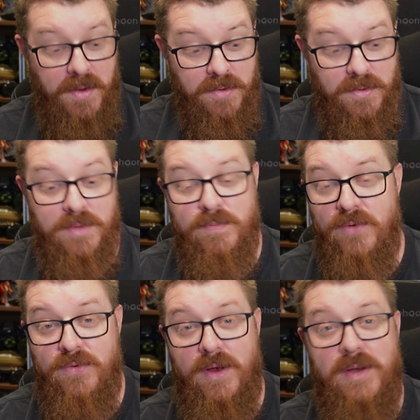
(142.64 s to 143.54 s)
with my
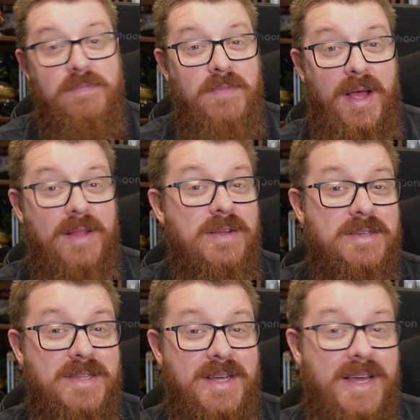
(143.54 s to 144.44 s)
friend and
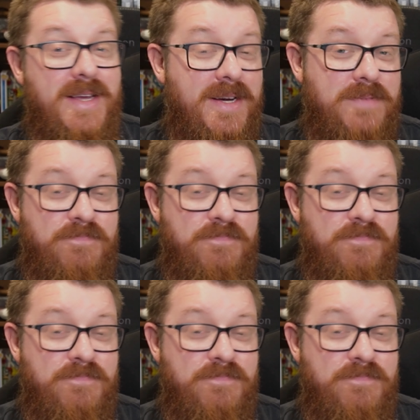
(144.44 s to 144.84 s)
lost the key card.